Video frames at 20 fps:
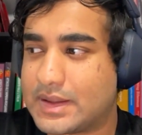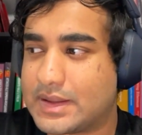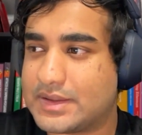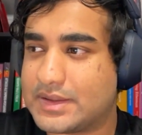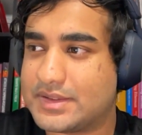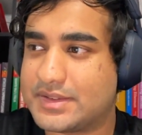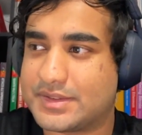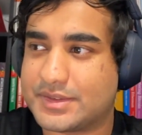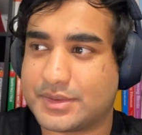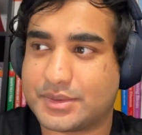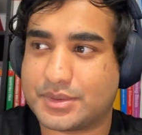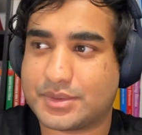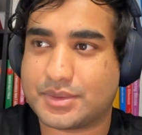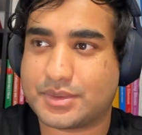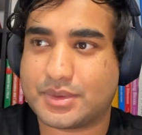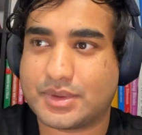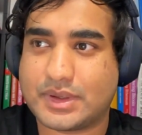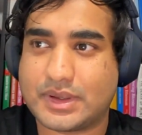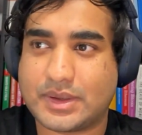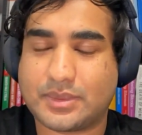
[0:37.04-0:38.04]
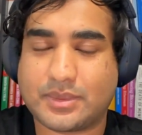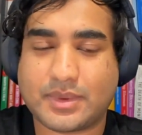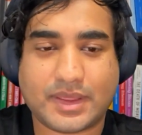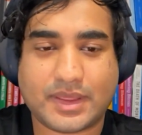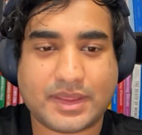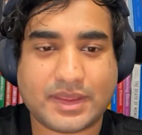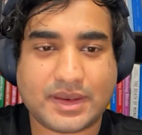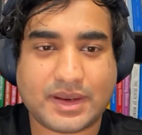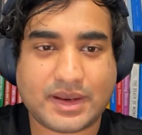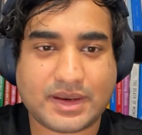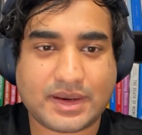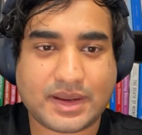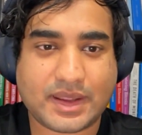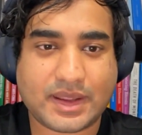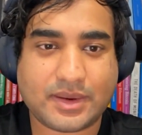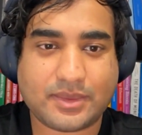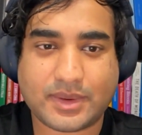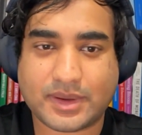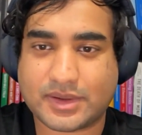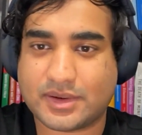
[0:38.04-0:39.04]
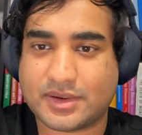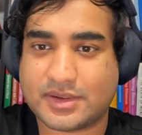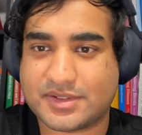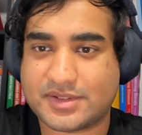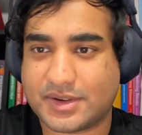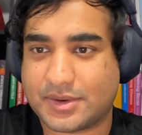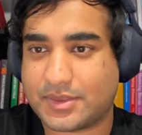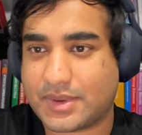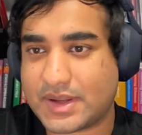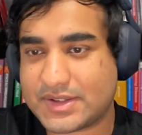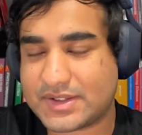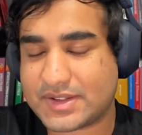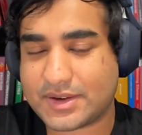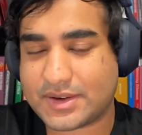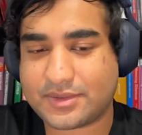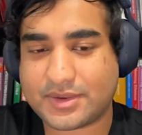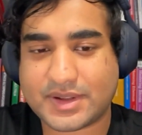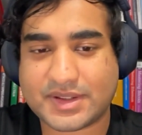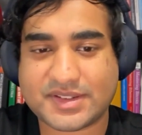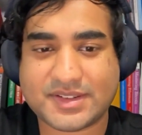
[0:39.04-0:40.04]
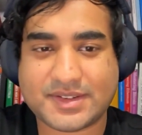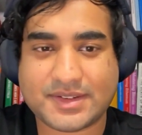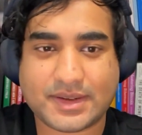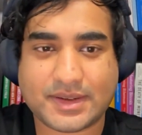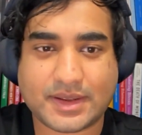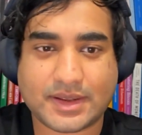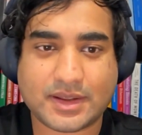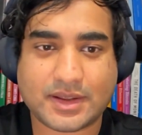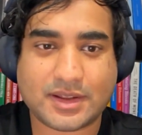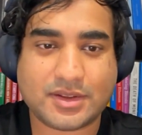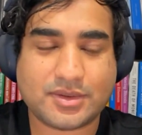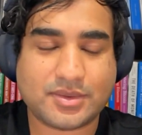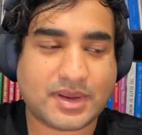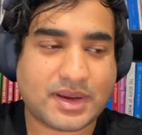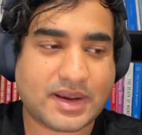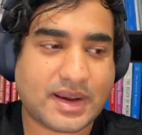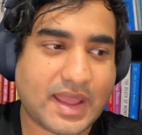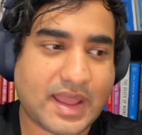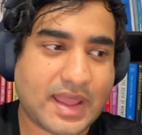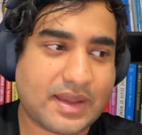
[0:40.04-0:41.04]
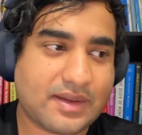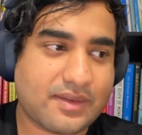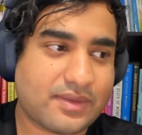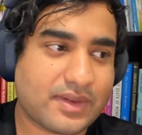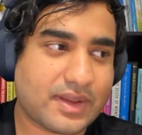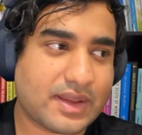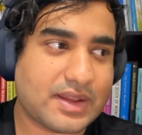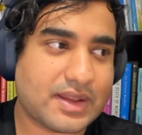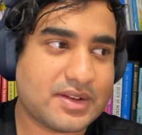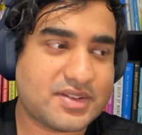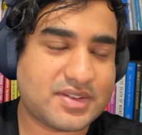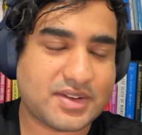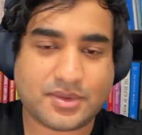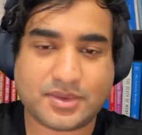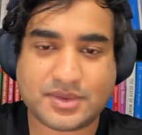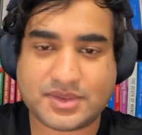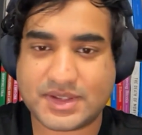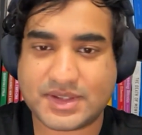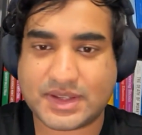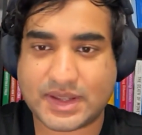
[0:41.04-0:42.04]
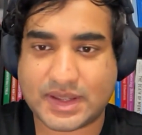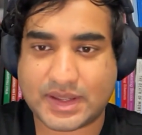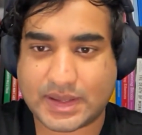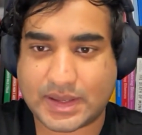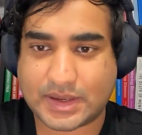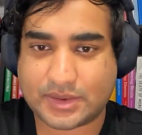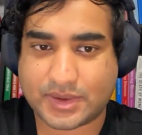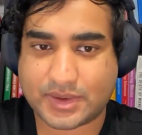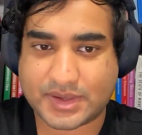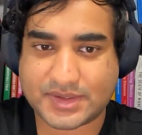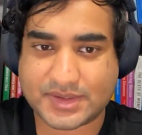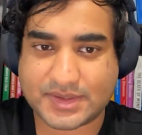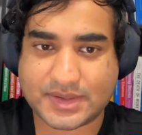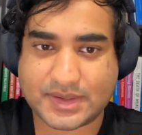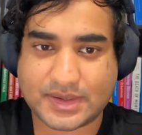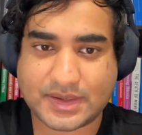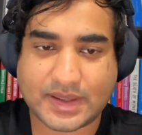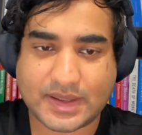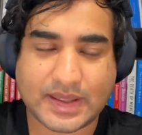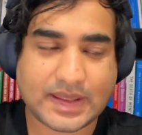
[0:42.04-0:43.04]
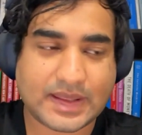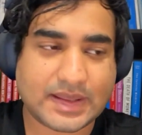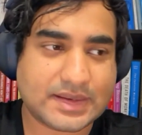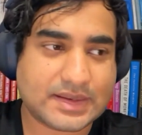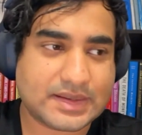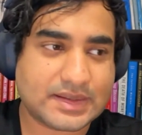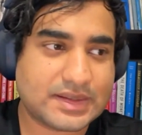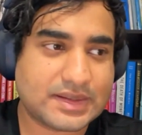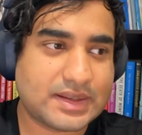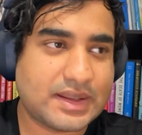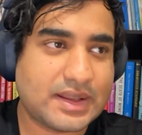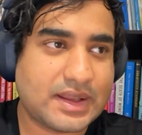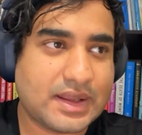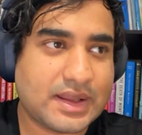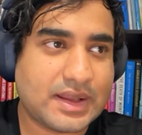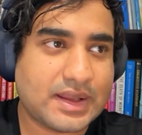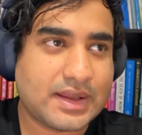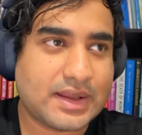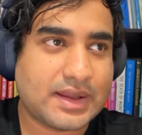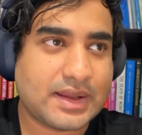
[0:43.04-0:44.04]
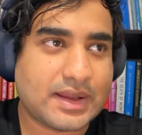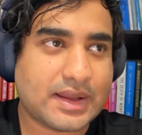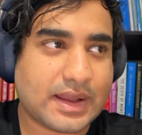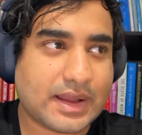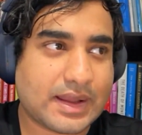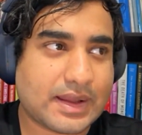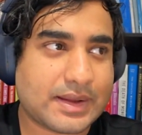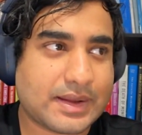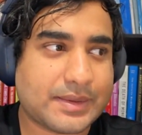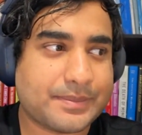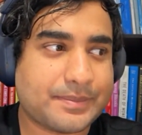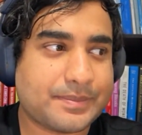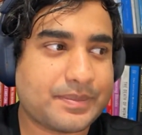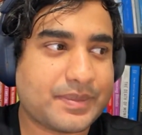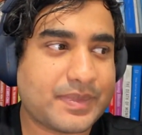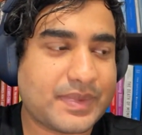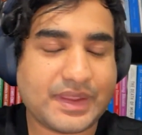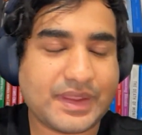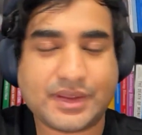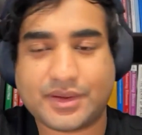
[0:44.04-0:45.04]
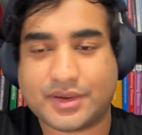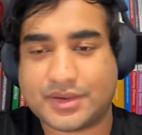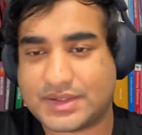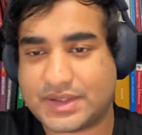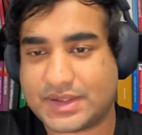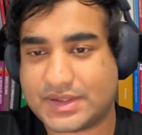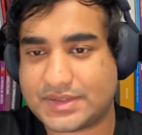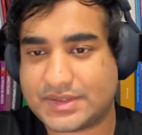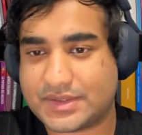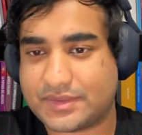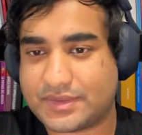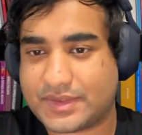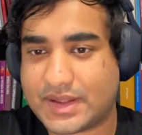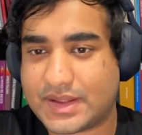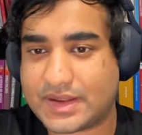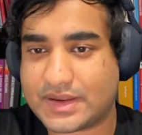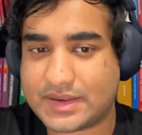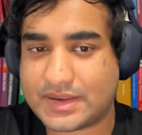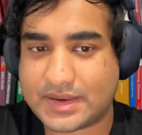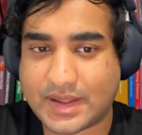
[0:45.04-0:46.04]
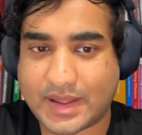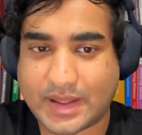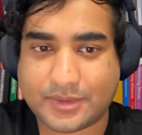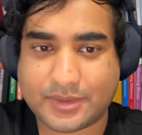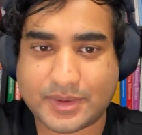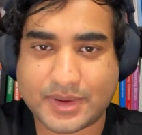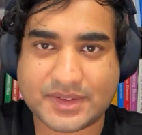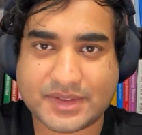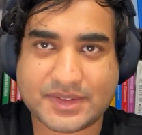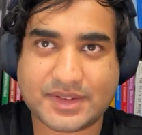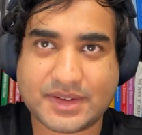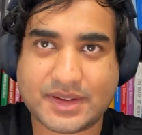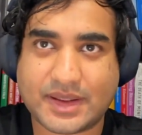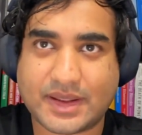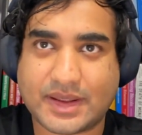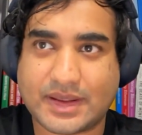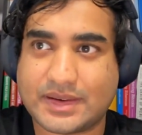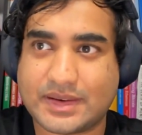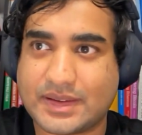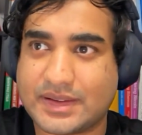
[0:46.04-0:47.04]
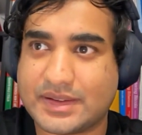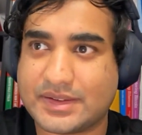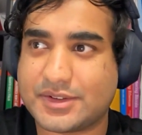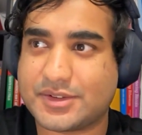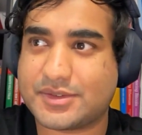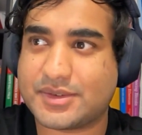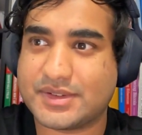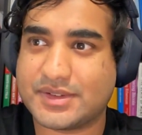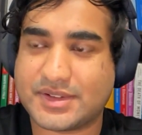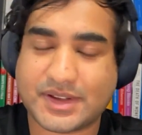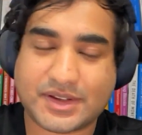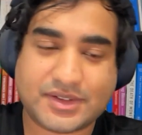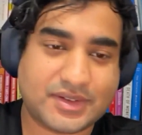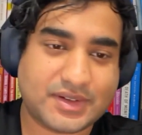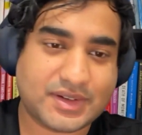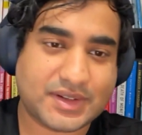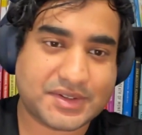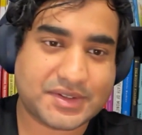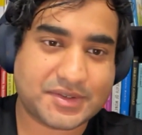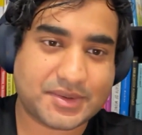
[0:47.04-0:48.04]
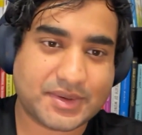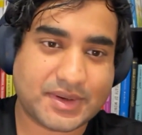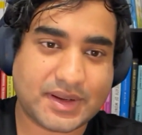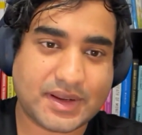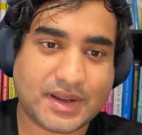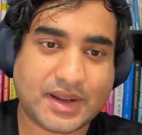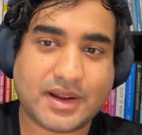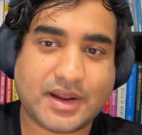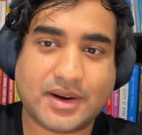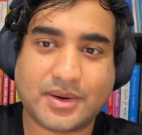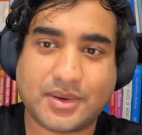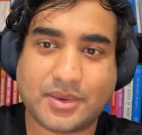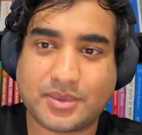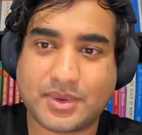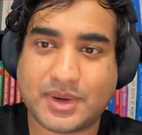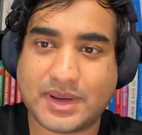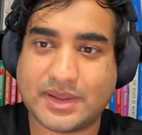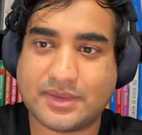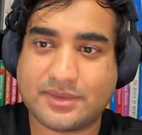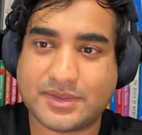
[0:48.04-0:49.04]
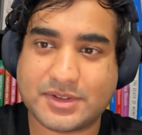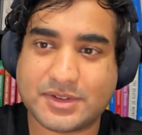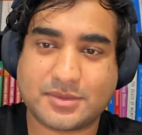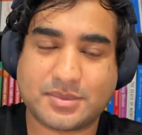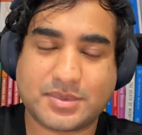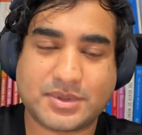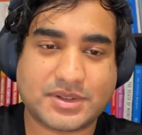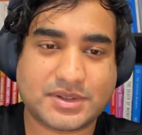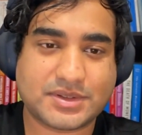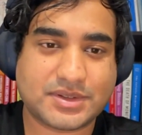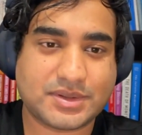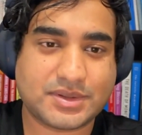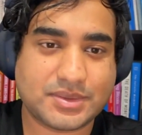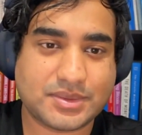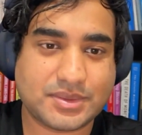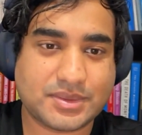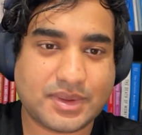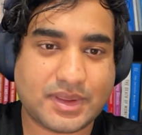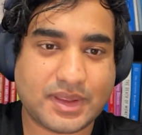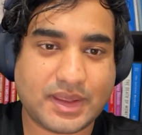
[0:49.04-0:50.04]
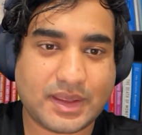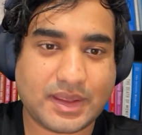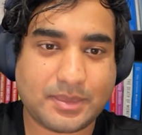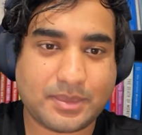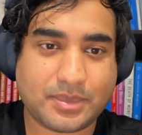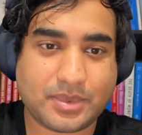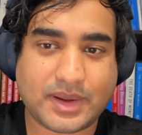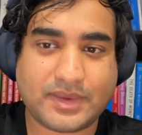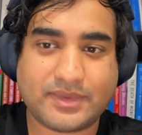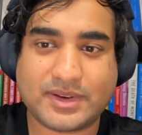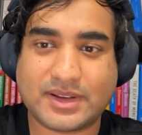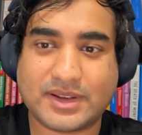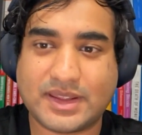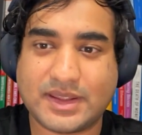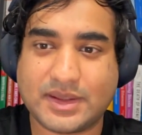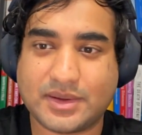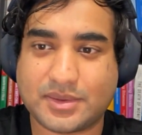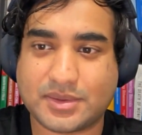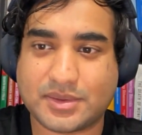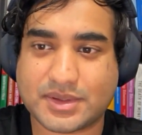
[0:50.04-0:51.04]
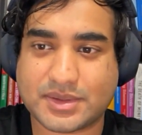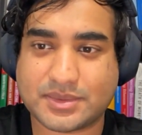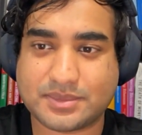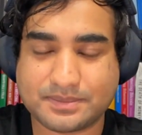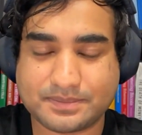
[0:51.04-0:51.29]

So rather than a regular 0x address, you can have a 0zk address, and the contents of that address and its transaction history are only visible to the private key holder.